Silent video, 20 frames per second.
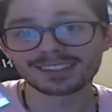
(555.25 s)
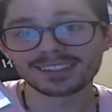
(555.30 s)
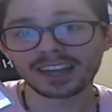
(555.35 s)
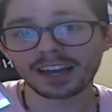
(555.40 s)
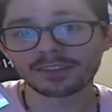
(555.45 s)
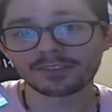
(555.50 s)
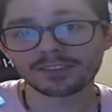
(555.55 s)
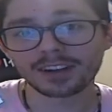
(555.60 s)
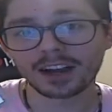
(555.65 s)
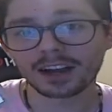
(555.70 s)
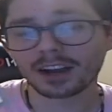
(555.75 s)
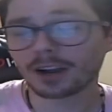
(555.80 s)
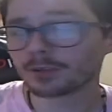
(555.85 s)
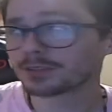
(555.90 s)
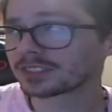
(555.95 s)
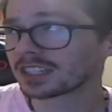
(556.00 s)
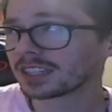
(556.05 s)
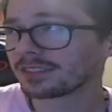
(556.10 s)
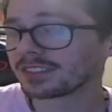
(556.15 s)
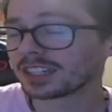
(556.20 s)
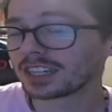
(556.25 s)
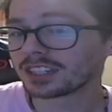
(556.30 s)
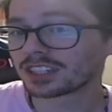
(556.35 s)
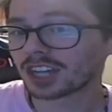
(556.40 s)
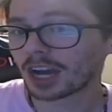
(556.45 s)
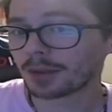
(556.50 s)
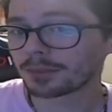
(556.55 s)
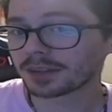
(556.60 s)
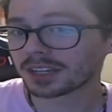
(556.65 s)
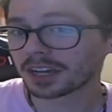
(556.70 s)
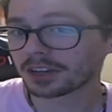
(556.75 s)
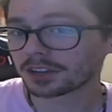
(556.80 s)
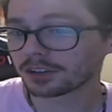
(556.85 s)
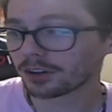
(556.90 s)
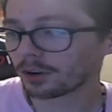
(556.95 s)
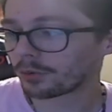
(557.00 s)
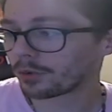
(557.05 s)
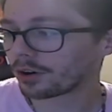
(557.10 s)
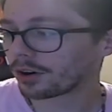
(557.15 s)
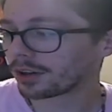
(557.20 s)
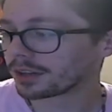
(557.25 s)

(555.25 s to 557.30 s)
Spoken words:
I forgot I was DVD shopping at Goodwill,